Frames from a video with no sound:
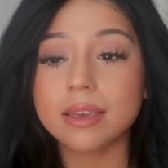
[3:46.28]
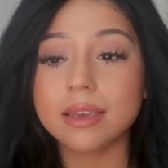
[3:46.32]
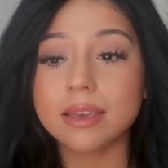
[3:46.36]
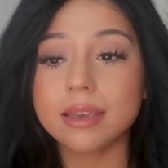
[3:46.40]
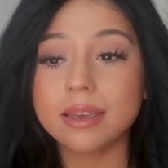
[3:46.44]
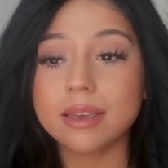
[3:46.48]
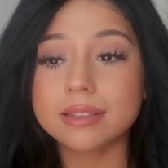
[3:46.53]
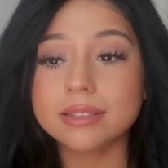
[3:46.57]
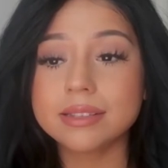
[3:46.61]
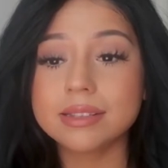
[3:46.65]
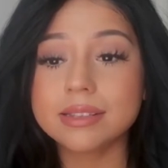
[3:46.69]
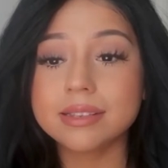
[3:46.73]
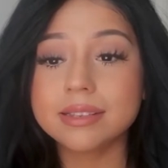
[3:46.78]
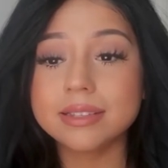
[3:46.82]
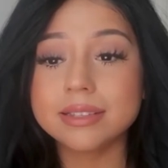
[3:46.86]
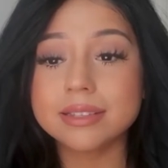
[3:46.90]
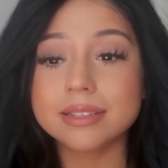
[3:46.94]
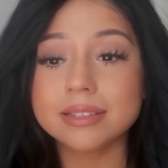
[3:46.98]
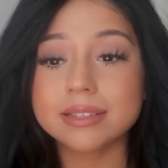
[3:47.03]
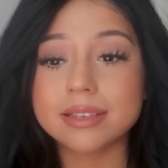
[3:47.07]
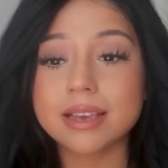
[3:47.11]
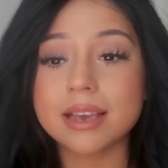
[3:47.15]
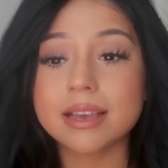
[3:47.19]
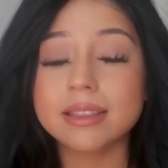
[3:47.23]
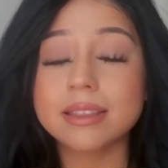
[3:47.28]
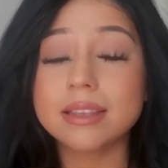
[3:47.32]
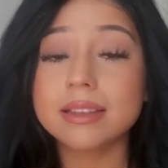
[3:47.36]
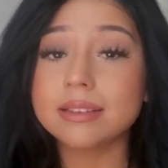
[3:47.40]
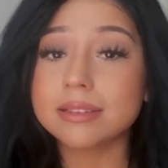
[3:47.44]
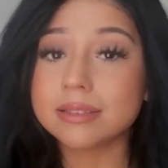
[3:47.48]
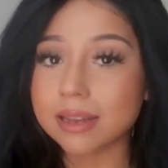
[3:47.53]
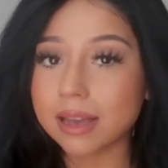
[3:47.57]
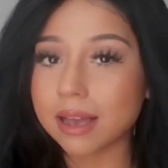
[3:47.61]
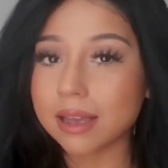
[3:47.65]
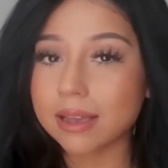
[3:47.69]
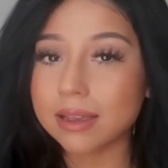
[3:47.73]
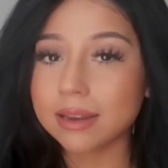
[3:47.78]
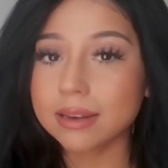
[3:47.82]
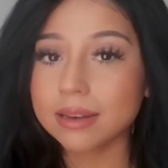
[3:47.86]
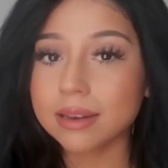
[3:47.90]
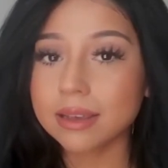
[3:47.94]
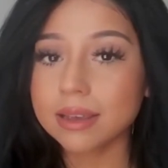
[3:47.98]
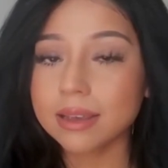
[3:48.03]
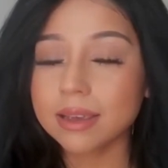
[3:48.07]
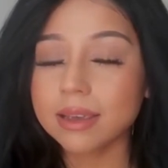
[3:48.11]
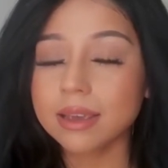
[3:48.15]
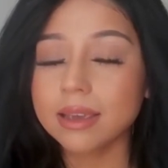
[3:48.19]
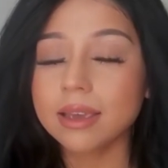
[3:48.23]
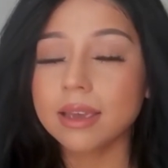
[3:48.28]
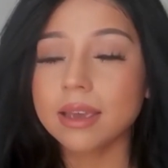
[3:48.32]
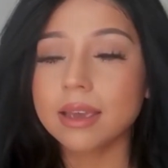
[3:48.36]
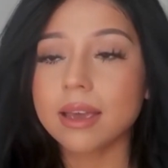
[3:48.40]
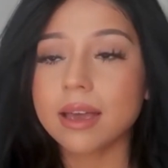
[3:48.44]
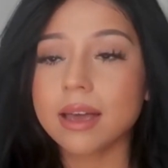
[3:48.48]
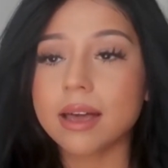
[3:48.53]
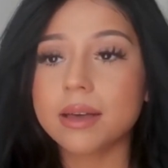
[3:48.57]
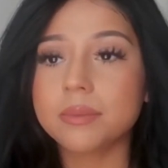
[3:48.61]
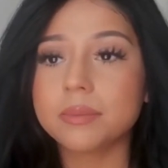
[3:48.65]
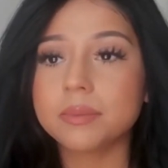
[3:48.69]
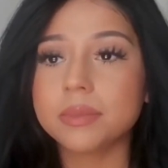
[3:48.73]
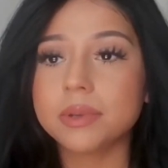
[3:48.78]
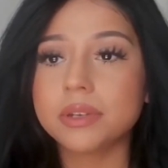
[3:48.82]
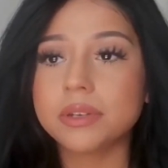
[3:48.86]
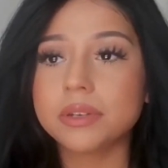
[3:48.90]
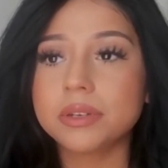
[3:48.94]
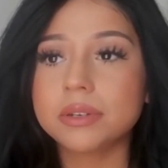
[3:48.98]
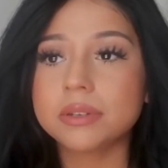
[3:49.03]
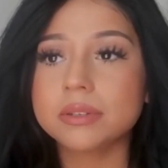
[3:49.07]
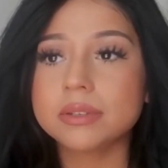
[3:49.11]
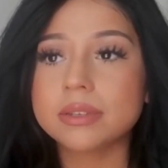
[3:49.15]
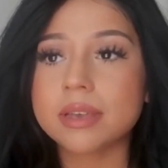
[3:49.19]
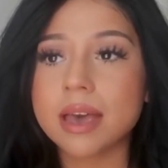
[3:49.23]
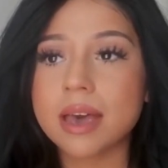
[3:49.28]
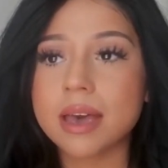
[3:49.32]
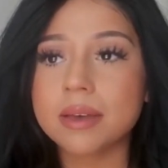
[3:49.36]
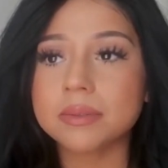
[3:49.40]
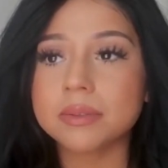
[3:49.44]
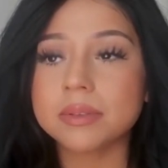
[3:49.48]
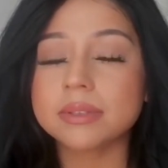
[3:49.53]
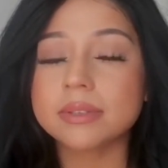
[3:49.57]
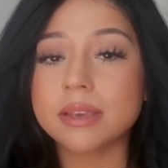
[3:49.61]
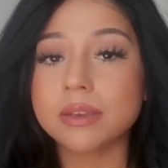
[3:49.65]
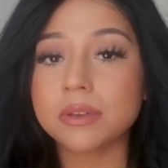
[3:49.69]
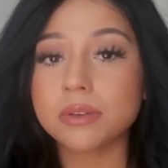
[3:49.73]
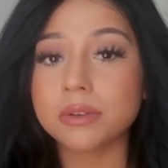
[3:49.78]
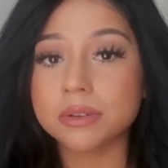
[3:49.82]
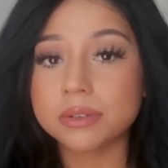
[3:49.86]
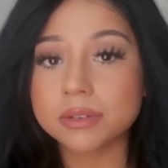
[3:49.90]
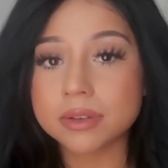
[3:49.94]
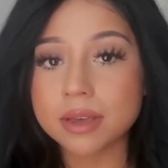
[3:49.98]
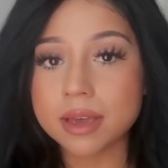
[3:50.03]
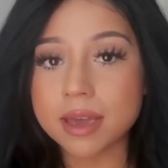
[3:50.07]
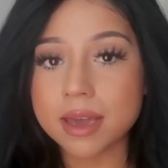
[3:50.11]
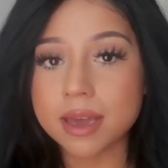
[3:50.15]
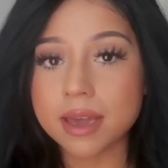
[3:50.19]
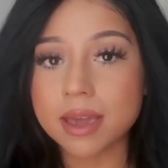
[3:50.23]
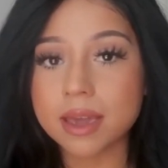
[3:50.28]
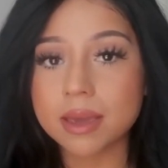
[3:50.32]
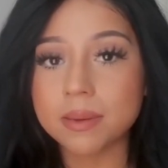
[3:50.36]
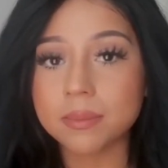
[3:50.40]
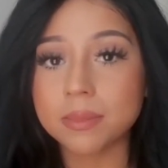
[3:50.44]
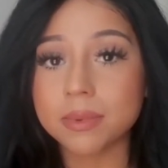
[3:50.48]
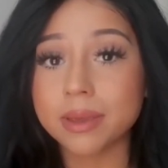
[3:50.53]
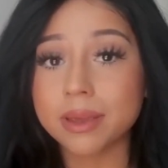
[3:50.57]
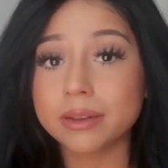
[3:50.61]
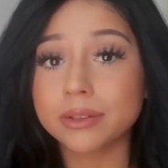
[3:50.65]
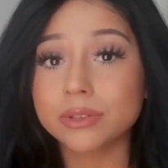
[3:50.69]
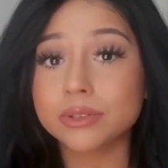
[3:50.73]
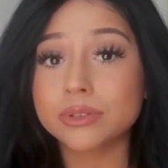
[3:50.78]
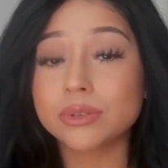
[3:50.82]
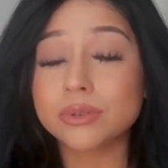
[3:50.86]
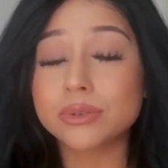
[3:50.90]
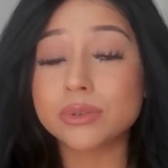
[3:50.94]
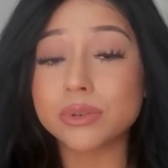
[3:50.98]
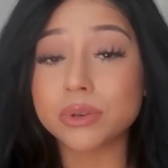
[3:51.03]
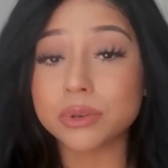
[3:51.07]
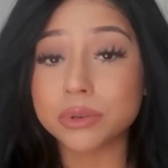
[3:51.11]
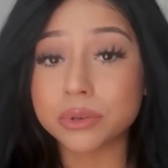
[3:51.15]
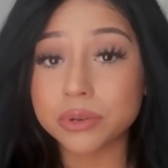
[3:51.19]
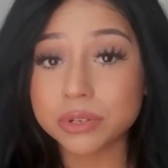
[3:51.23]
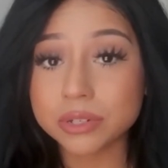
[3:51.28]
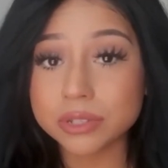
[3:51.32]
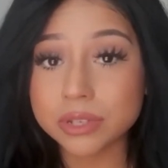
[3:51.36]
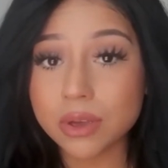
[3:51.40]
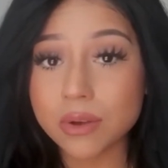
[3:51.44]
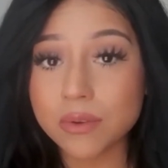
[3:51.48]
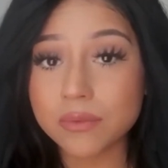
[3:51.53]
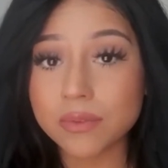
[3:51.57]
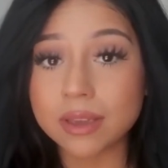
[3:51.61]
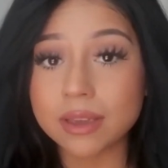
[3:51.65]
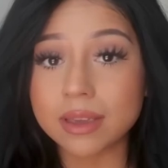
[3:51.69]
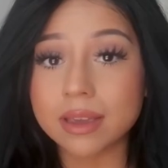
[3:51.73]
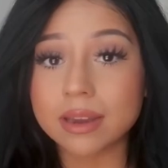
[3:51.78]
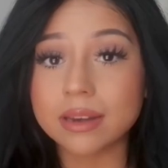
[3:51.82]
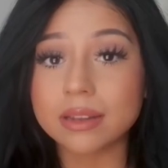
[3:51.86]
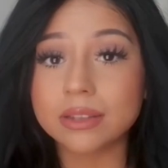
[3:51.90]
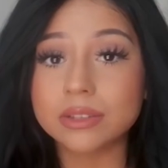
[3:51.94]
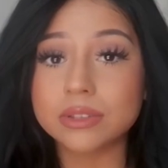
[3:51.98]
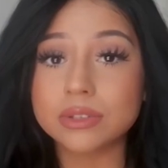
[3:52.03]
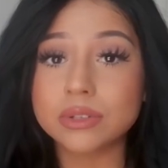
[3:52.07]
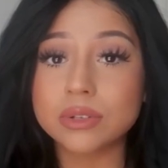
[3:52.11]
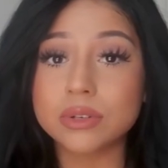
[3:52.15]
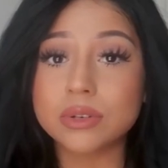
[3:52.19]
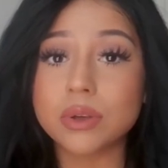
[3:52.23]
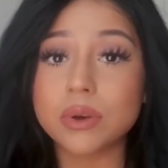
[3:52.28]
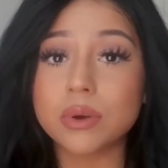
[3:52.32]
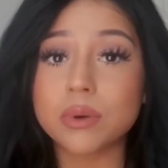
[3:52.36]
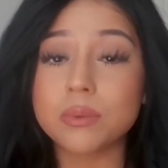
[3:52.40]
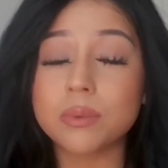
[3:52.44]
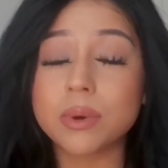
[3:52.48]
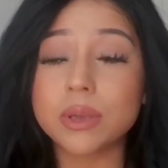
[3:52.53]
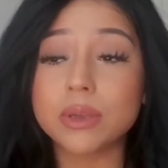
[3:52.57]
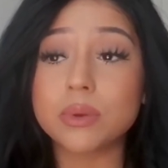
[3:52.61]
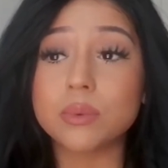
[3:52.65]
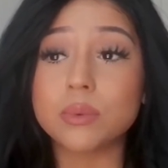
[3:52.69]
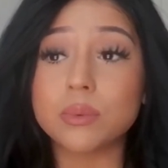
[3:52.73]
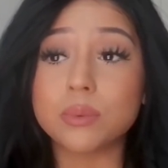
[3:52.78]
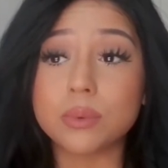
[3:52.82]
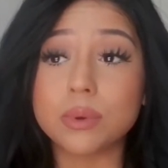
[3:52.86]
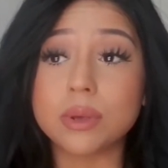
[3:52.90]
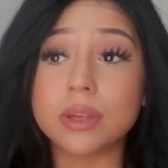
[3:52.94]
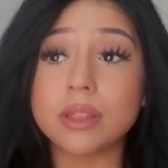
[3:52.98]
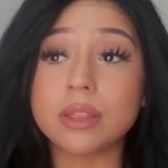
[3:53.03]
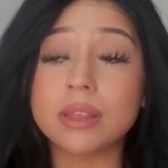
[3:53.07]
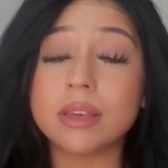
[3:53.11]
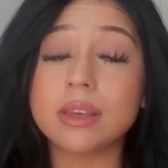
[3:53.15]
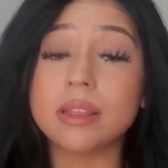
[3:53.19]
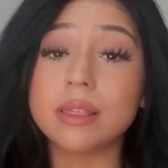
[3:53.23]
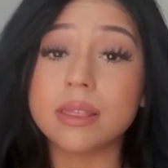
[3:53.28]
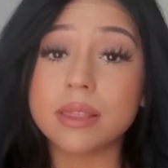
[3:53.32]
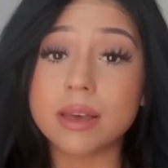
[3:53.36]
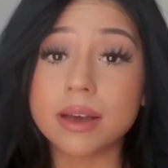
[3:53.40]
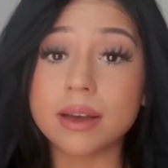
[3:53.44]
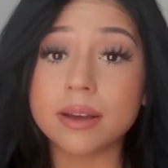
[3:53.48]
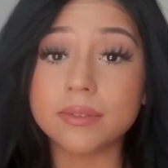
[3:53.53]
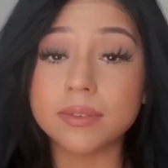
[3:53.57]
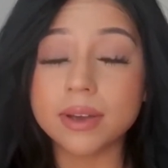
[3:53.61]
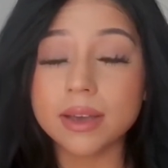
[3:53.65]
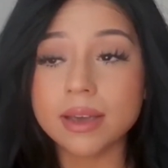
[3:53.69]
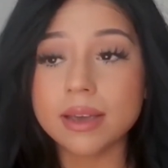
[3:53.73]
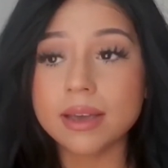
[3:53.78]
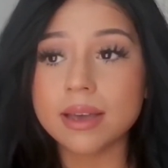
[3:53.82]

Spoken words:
easily said than done, but you just have to take your time getting to know yourself and getting to know what you really love.